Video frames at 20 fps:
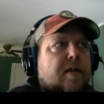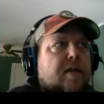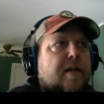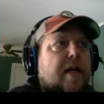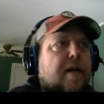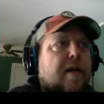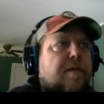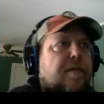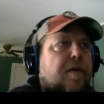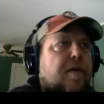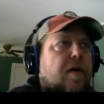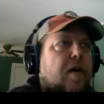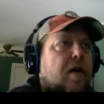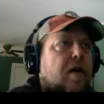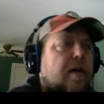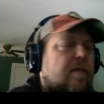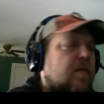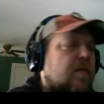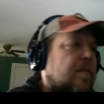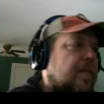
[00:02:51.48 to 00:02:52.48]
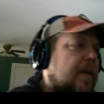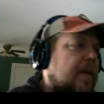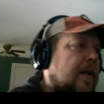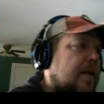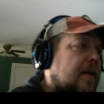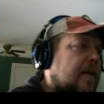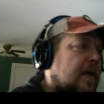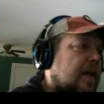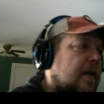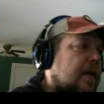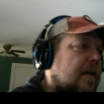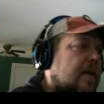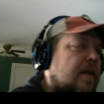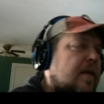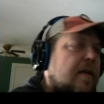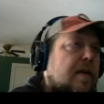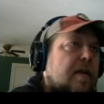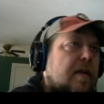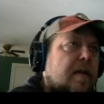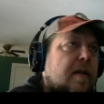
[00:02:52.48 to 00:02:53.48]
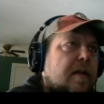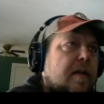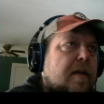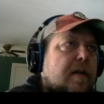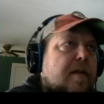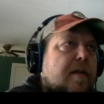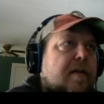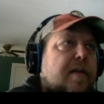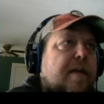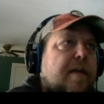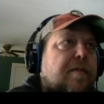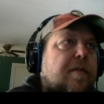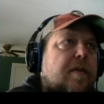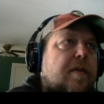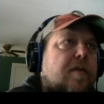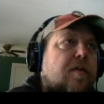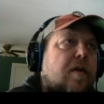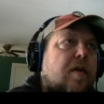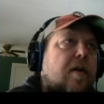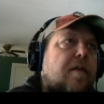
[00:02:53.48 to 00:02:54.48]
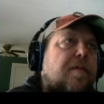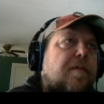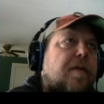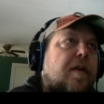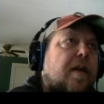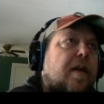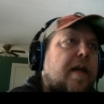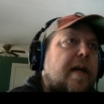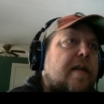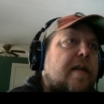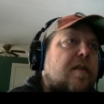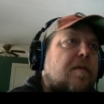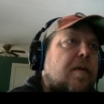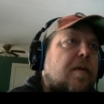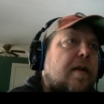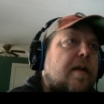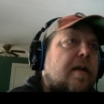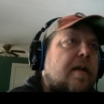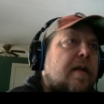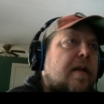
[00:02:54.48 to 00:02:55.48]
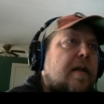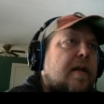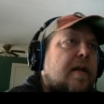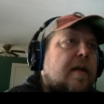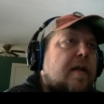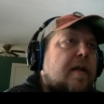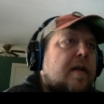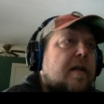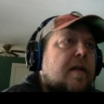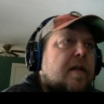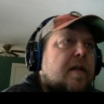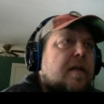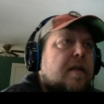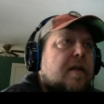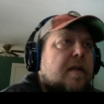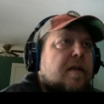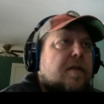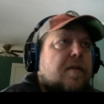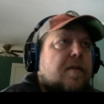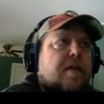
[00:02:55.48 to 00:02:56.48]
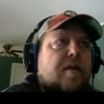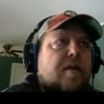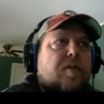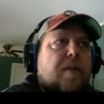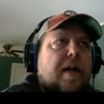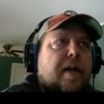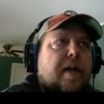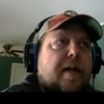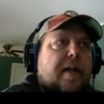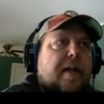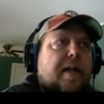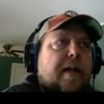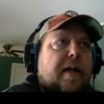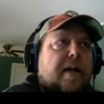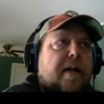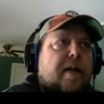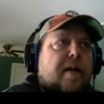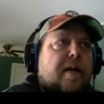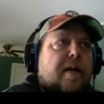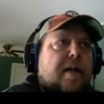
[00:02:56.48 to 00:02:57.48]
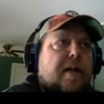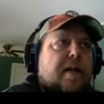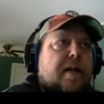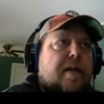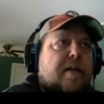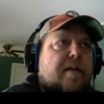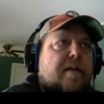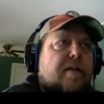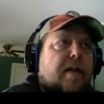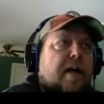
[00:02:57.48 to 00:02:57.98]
deck for all of them, but it's definitely strong for the last one. So this relic here is